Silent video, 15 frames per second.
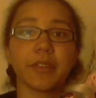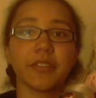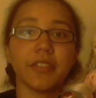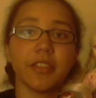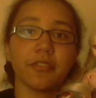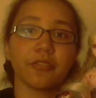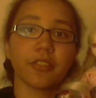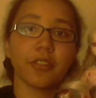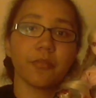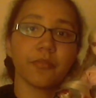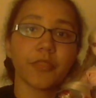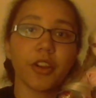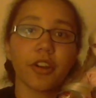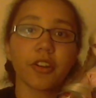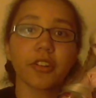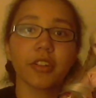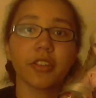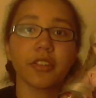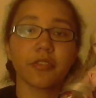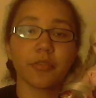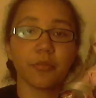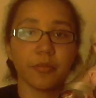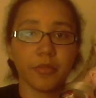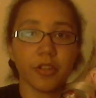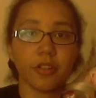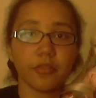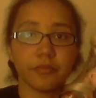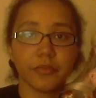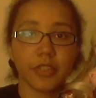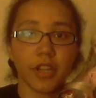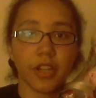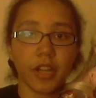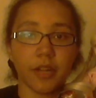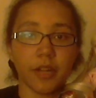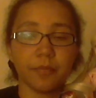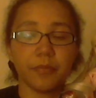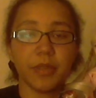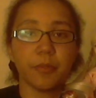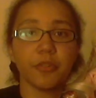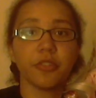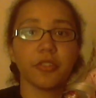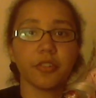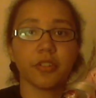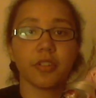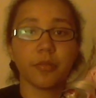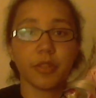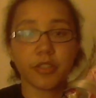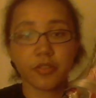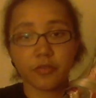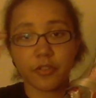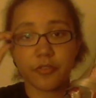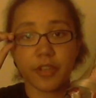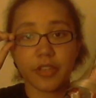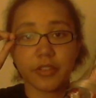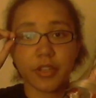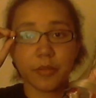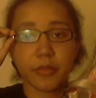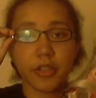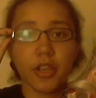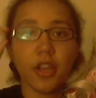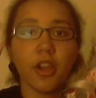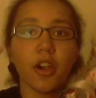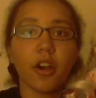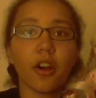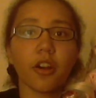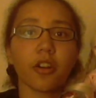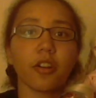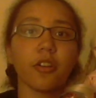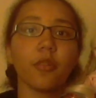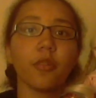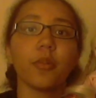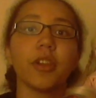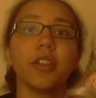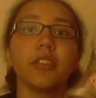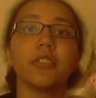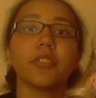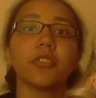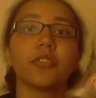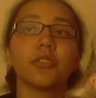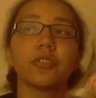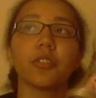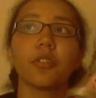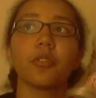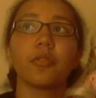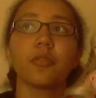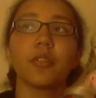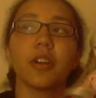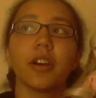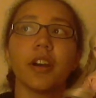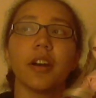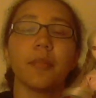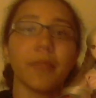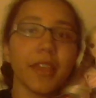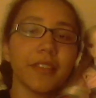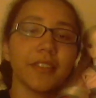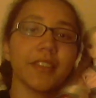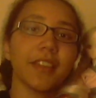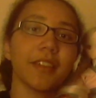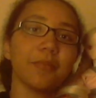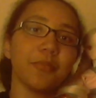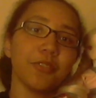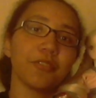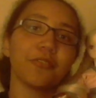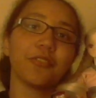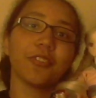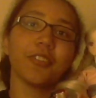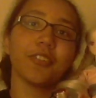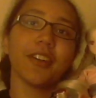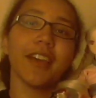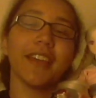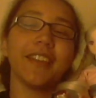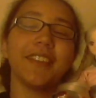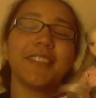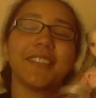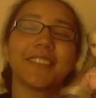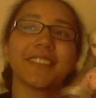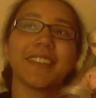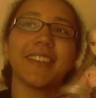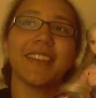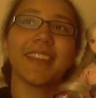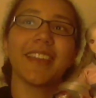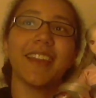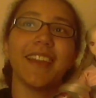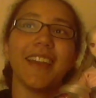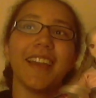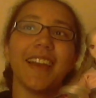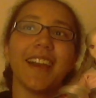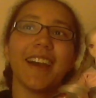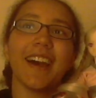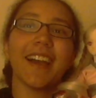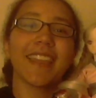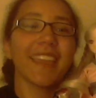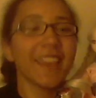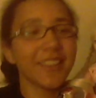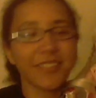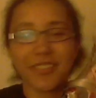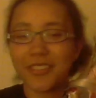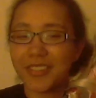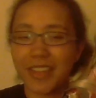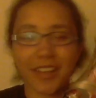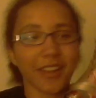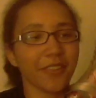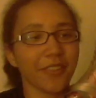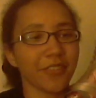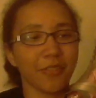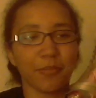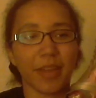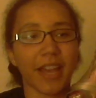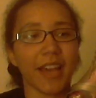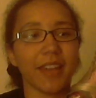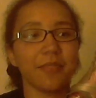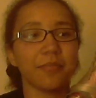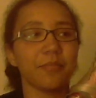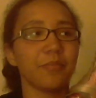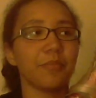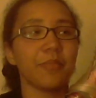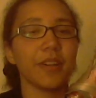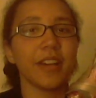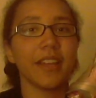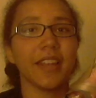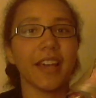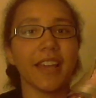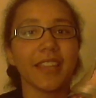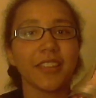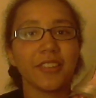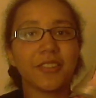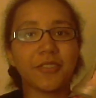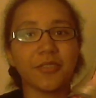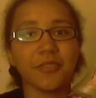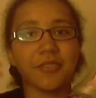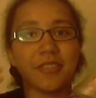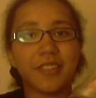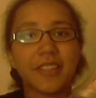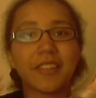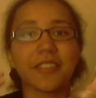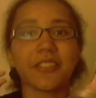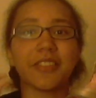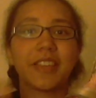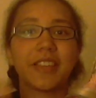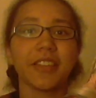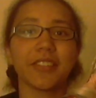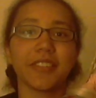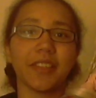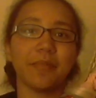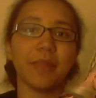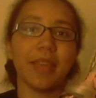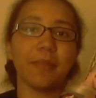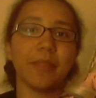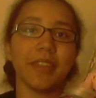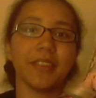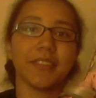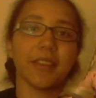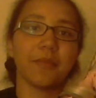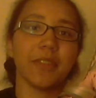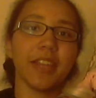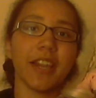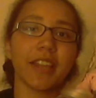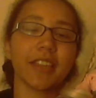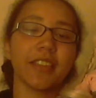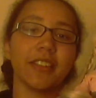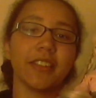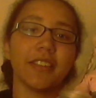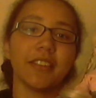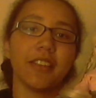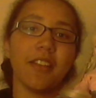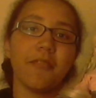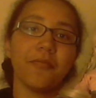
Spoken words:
see from people you can commission for face-ups are always so amazing and beautiful, and it's just like, I can't do that off the bat, but I can do little things and maybe someday I can